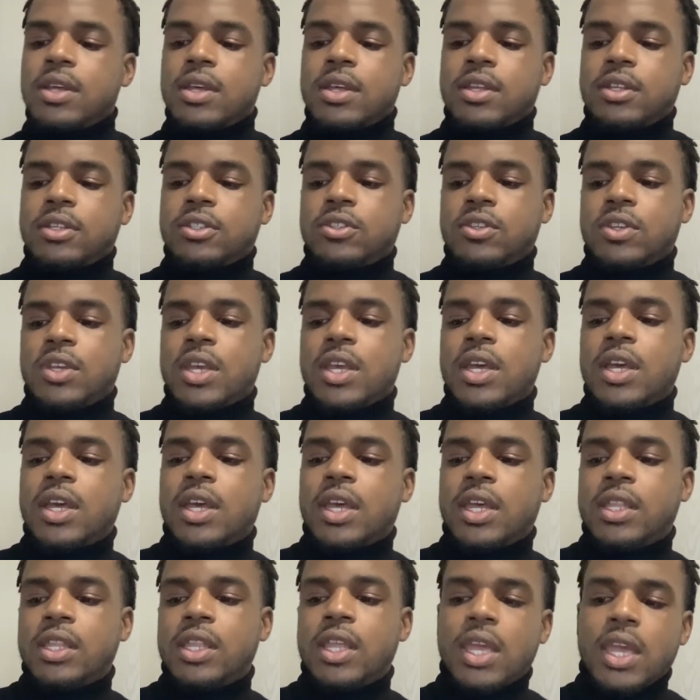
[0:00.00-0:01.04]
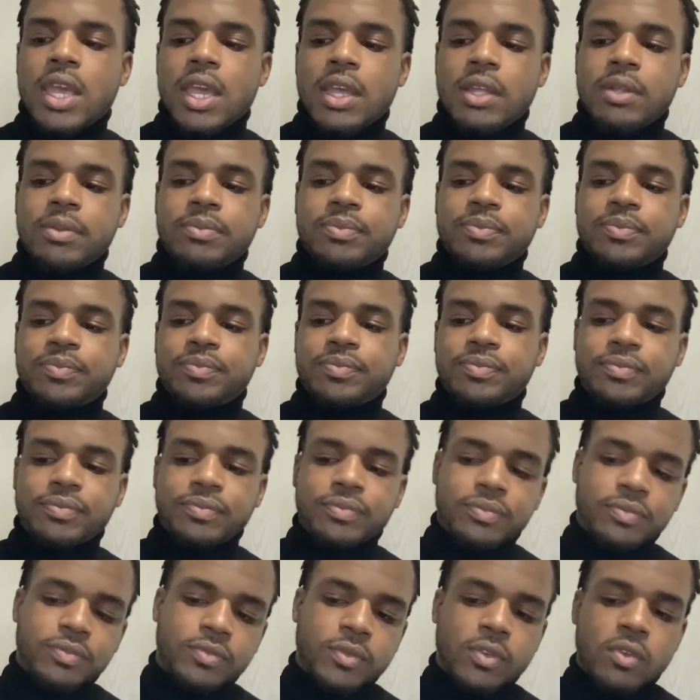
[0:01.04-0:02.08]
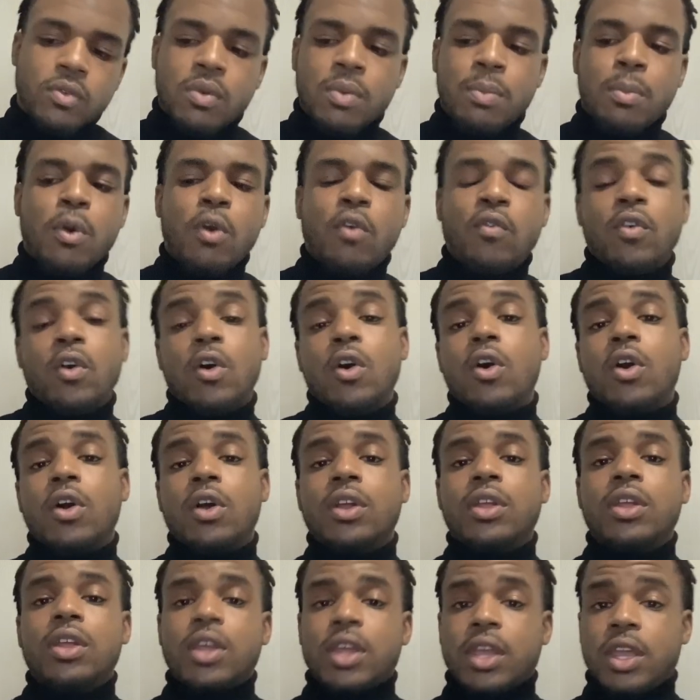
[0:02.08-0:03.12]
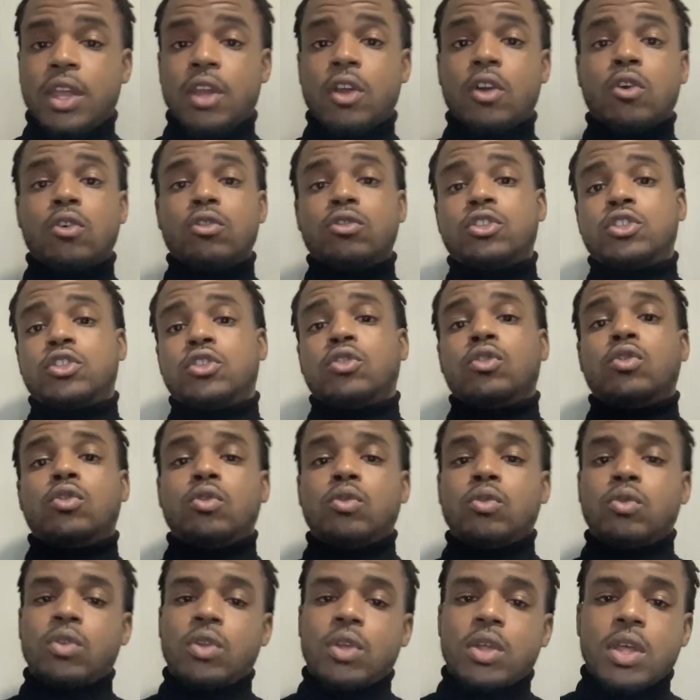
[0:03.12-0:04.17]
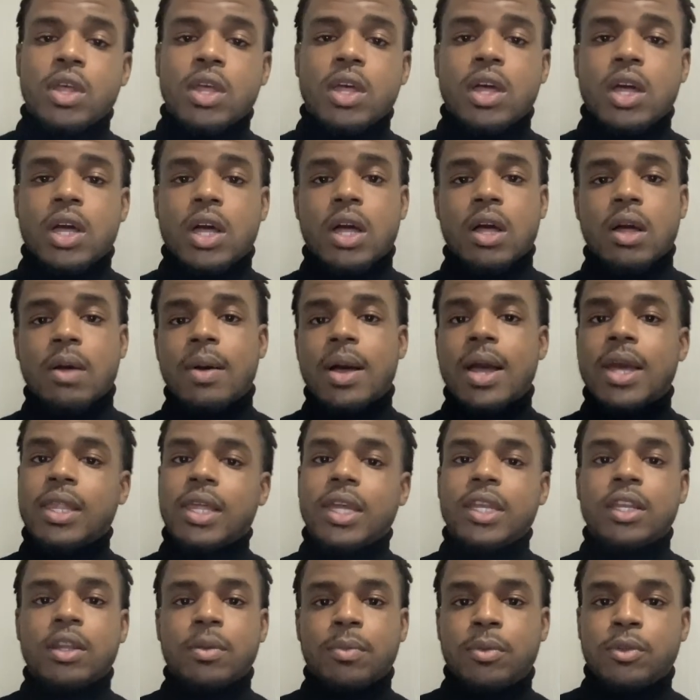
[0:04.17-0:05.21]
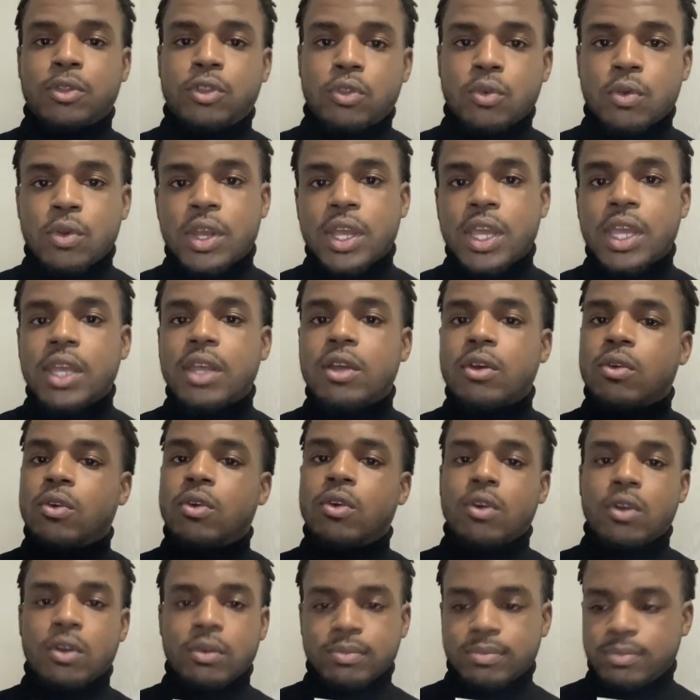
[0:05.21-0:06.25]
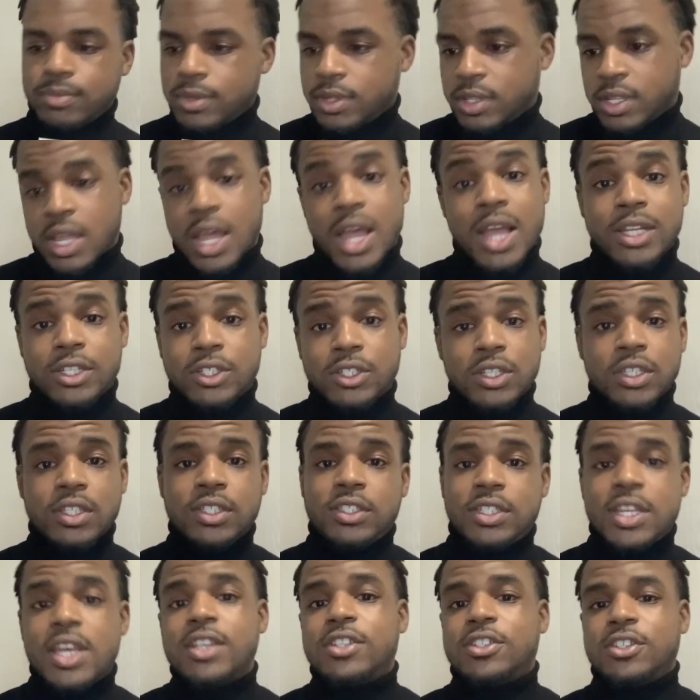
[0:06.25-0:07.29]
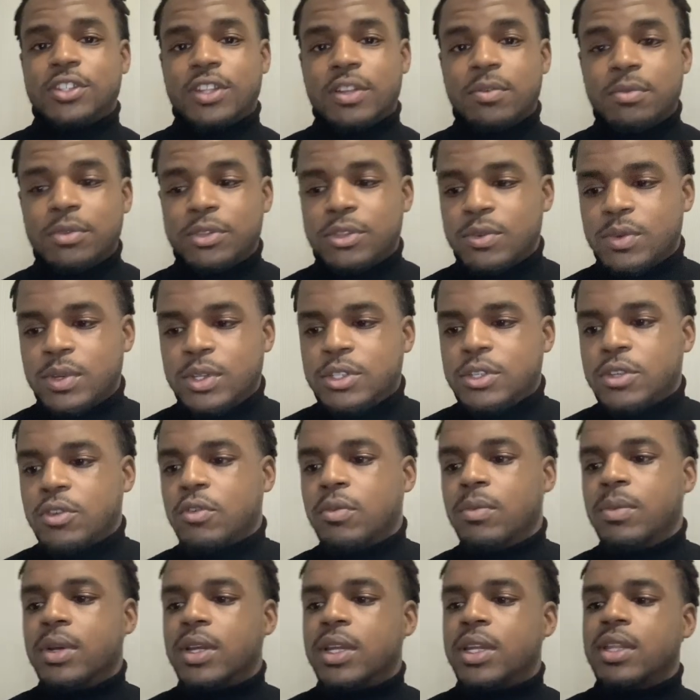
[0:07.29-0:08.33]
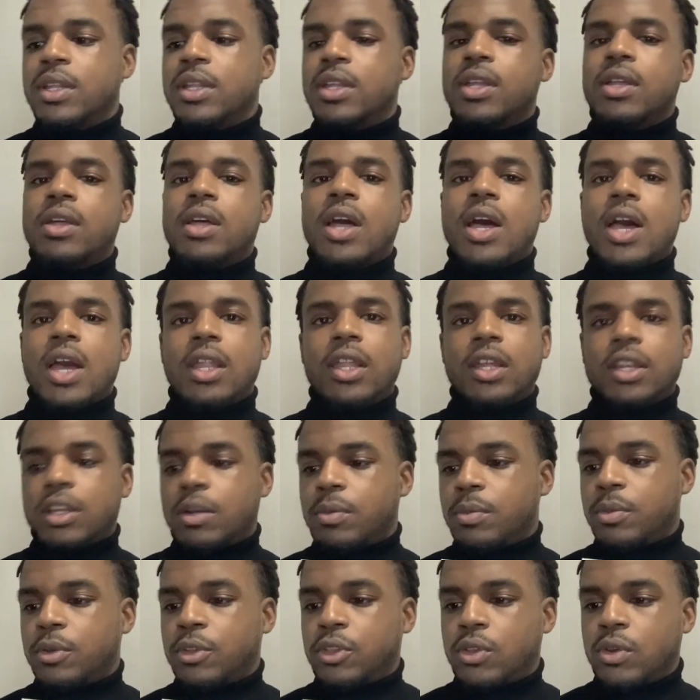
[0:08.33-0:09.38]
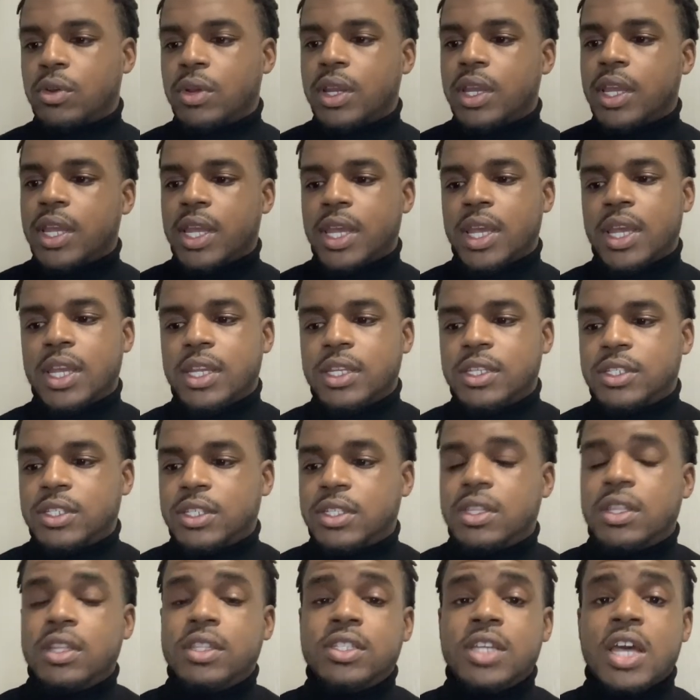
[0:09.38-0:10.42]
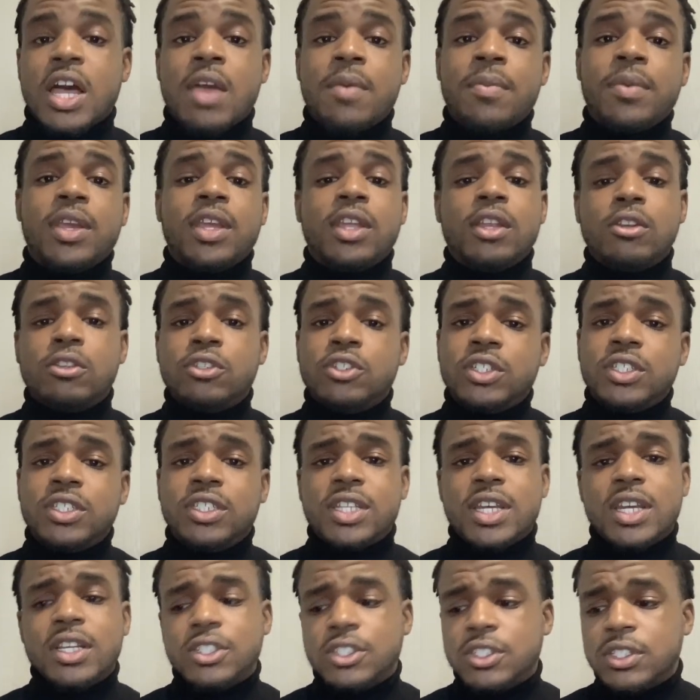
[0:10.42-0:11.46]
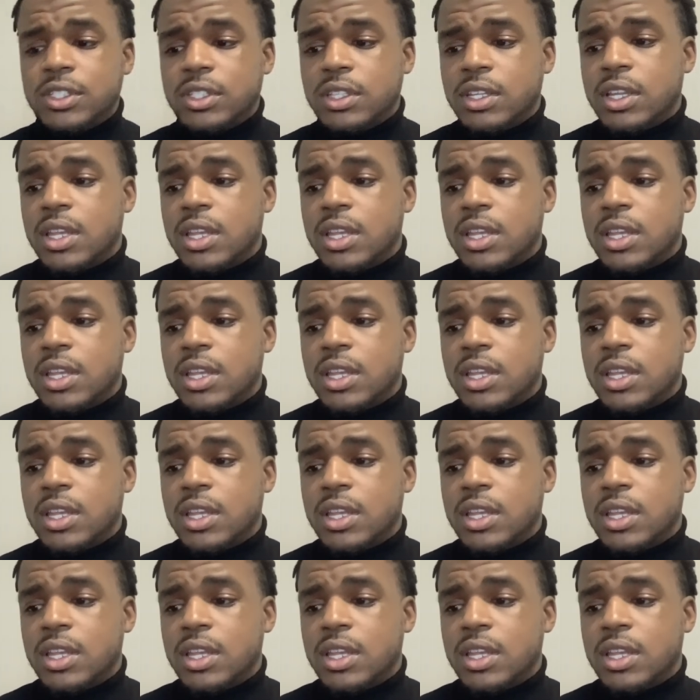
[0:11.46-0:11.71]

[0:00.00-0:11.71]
So yeah, and then we move on and go to highlight number 3, or actually it's section number 3 too, but highlight number 3 is the time and energy section.